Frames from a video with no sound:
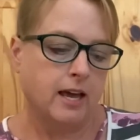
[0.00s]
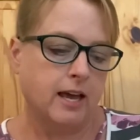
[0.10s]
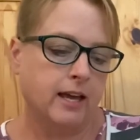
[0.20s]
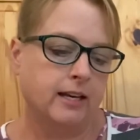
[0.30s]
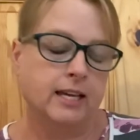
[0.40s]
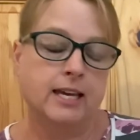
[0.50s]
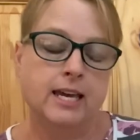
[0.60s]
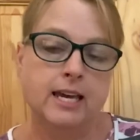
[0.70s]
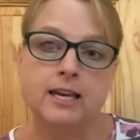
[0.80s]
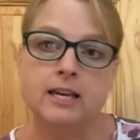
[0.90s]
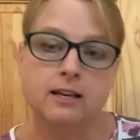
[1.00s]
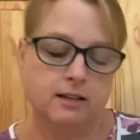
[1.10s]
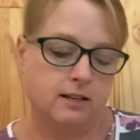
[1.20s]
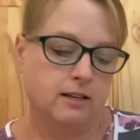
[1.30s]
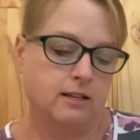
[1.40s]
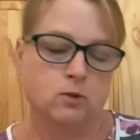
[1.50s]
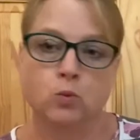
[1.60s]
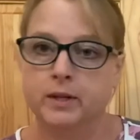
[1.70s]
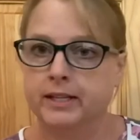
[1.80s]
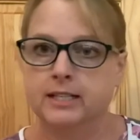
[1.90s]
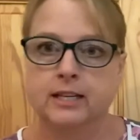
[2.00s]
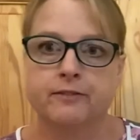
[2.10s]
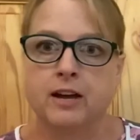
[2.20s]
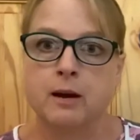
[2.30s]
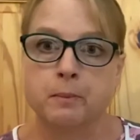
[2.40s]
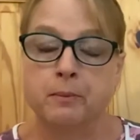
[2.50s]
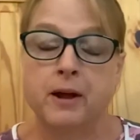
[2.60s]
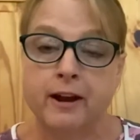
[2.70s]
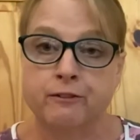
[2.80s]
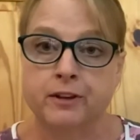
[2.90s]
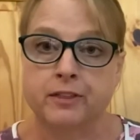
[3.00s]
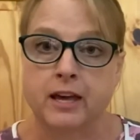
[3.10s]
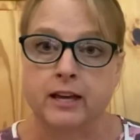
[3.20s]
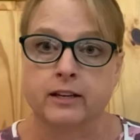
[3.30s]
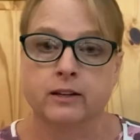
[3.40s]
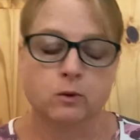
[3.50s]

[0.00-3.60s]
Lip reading: And he is willing to give up everything.